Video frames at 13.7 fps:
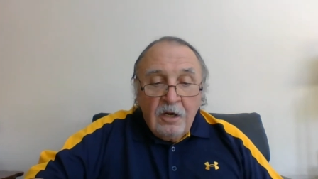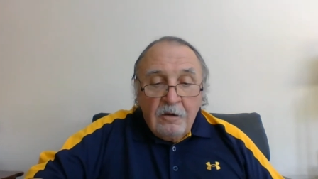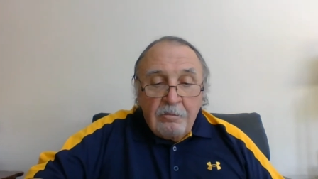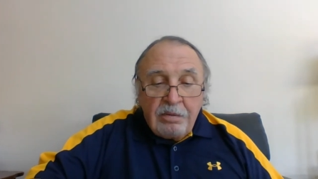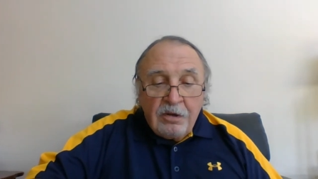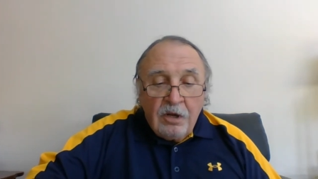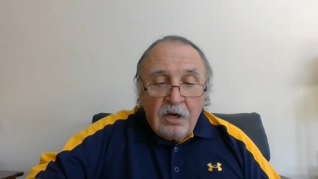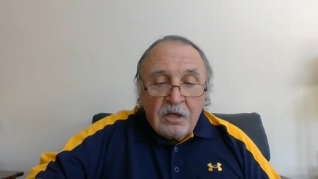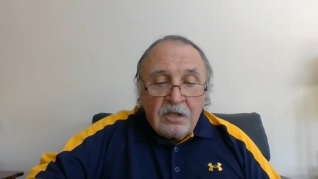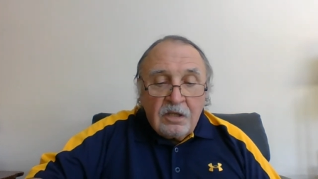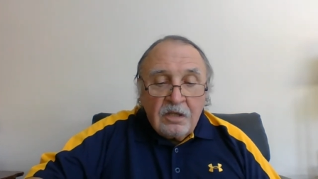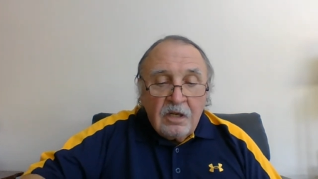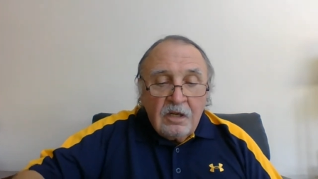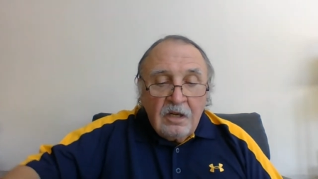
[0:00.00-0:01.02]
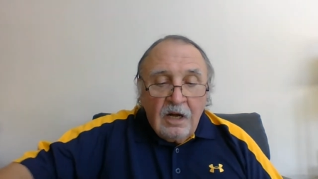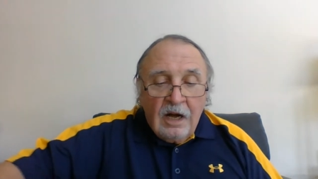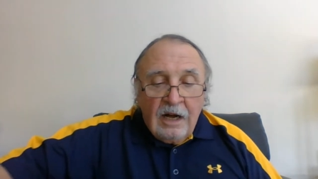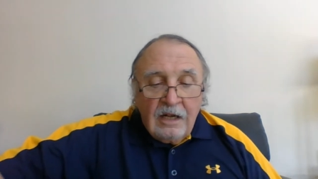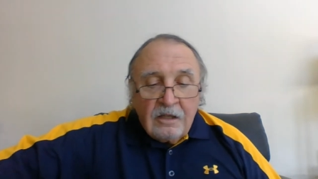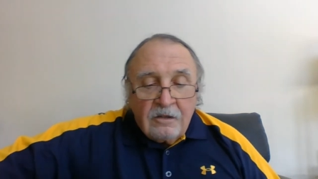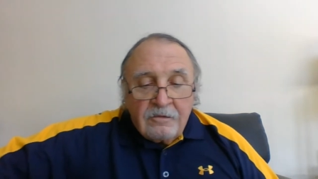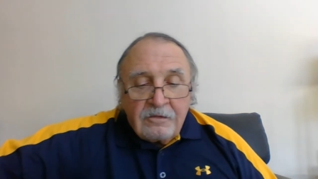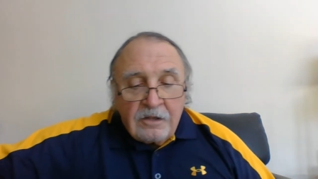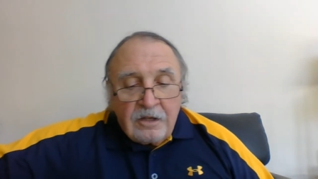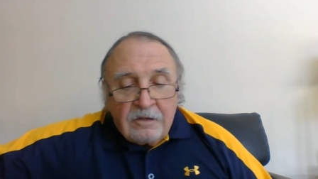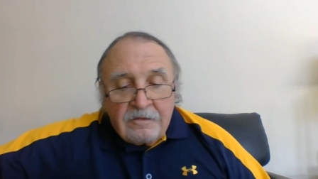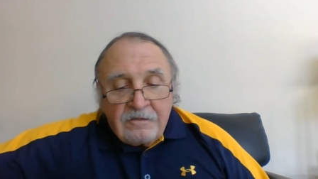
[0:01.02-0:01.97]
plucked olive
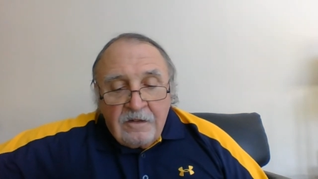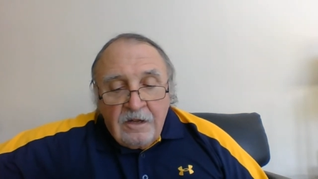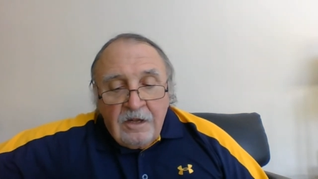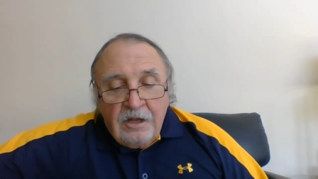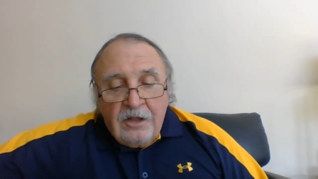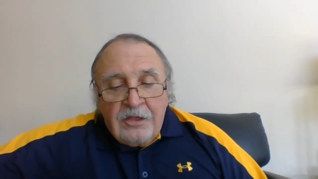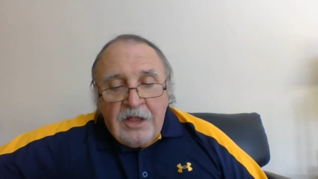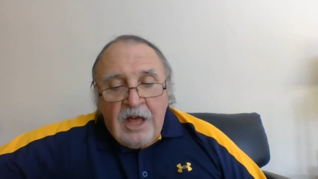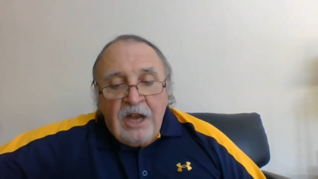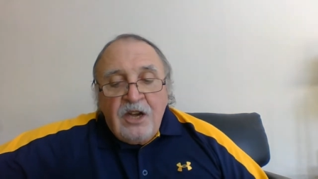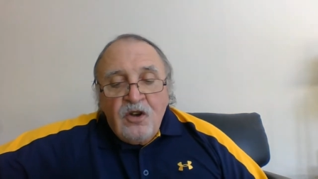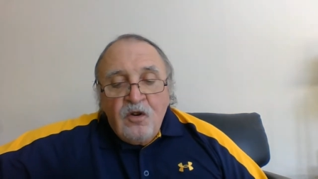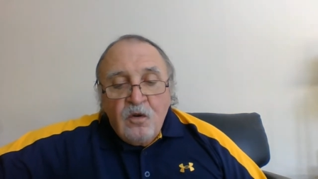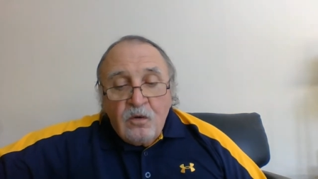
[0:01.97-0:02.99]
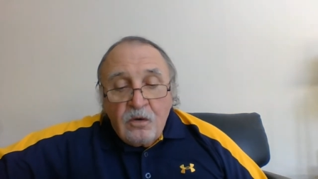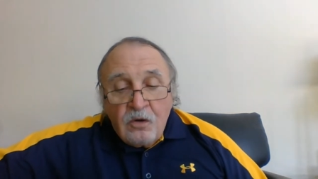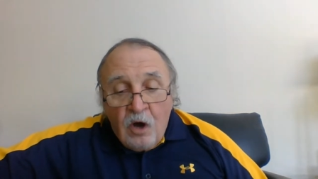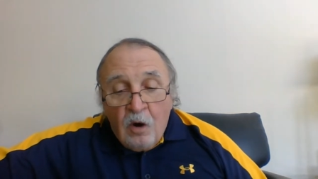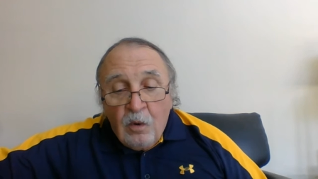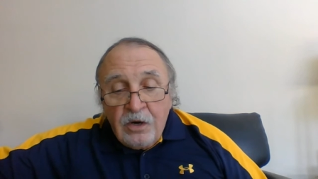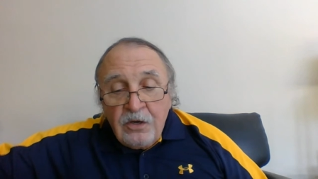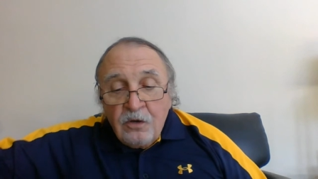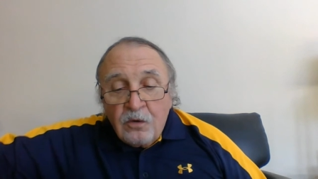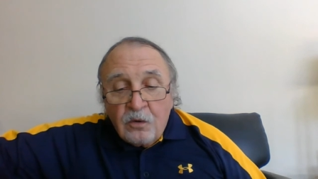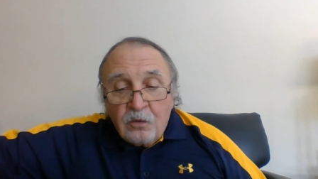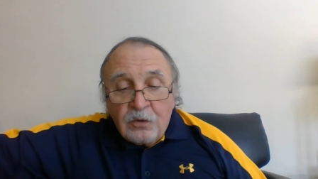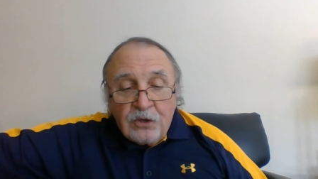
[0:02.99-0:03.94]
leaf. Then Noah
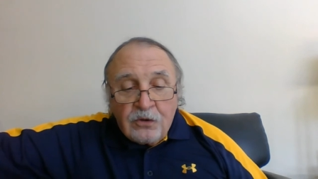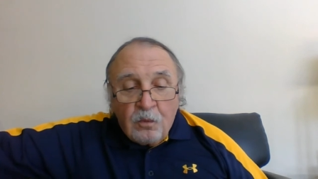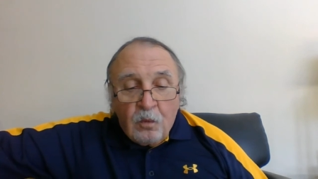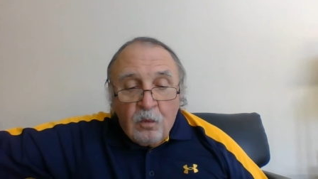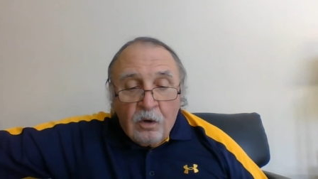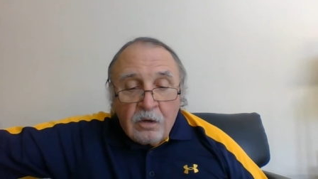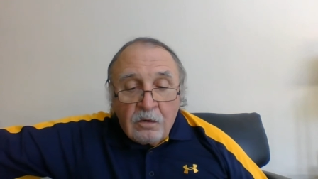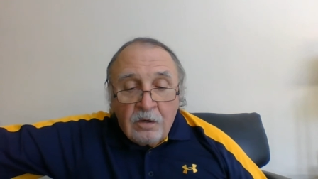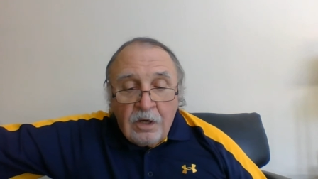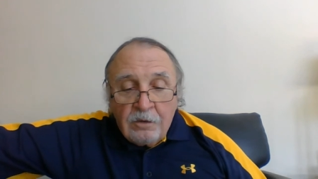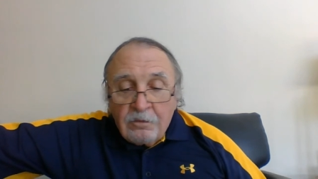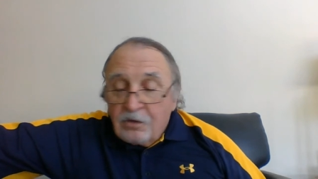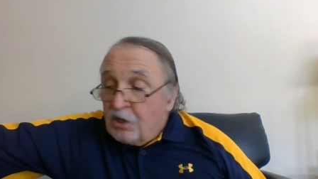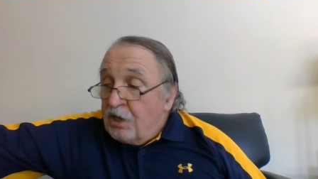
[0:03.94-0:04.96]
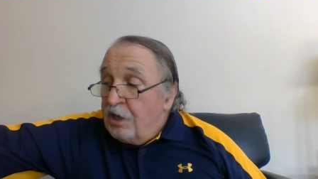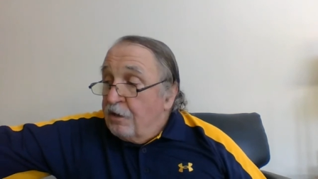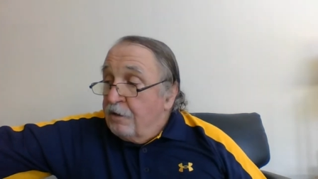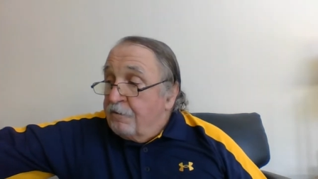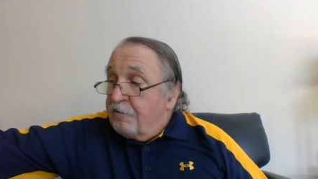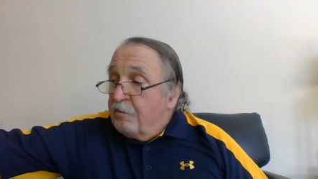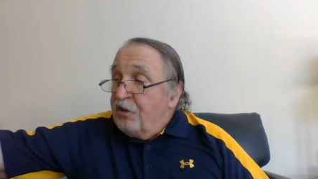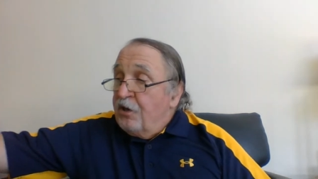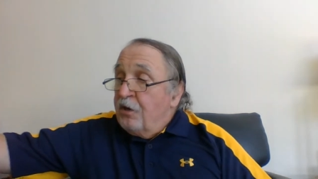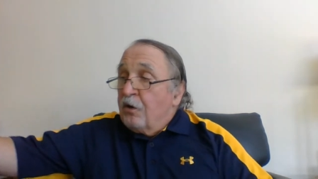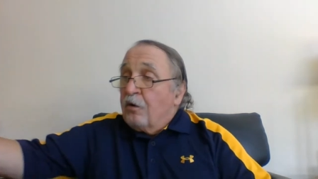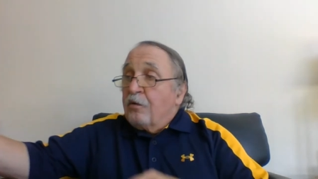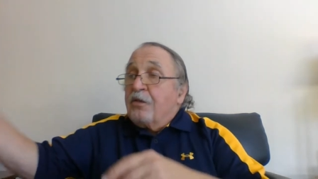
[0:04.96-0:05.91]
knew that the water had receded from the
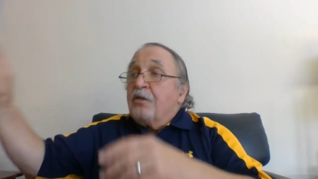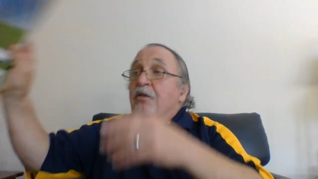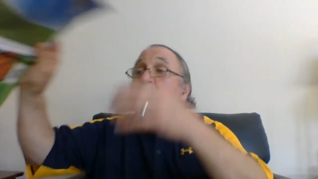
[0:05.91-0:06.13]
earth.